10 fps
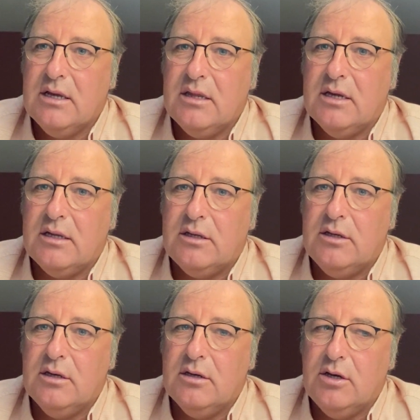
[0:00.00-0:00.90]
the
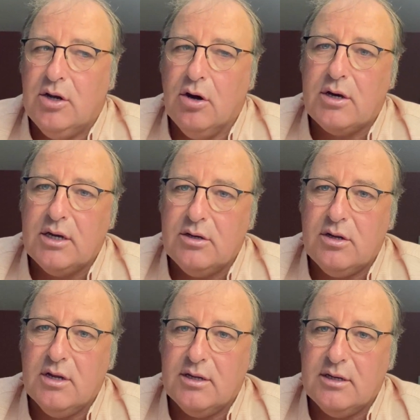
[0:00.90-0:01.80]

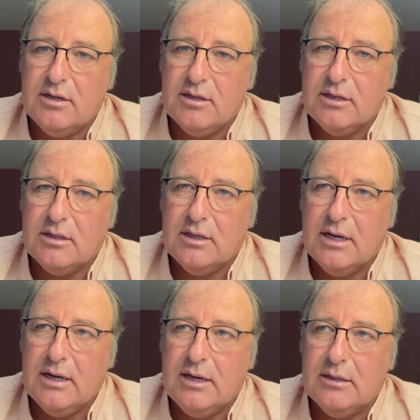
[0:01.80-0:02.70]

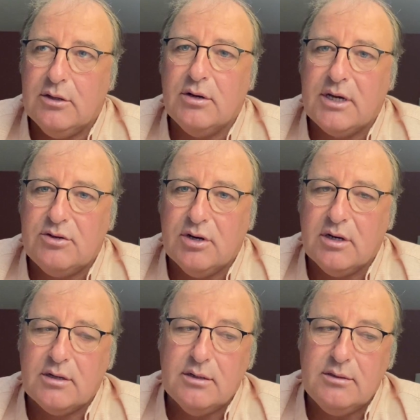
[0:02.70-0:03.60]
little donkey
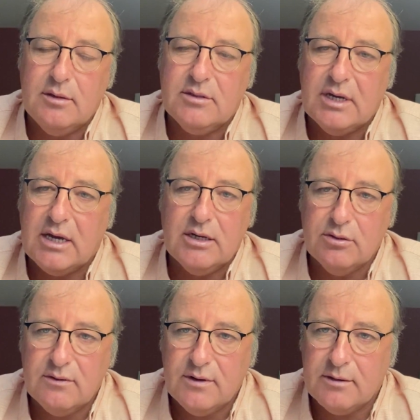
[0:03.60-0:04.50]
truck to stick it in the
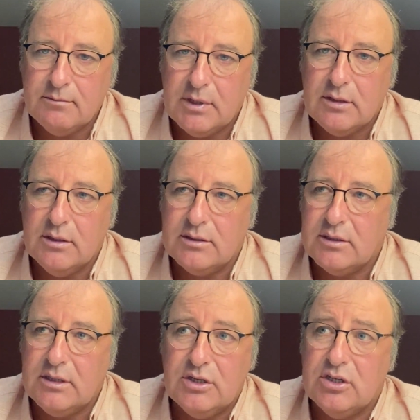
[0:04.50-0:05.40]
door for them because
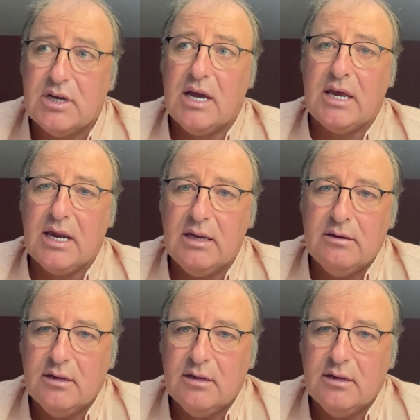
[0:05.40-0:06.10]
you just can't get it in.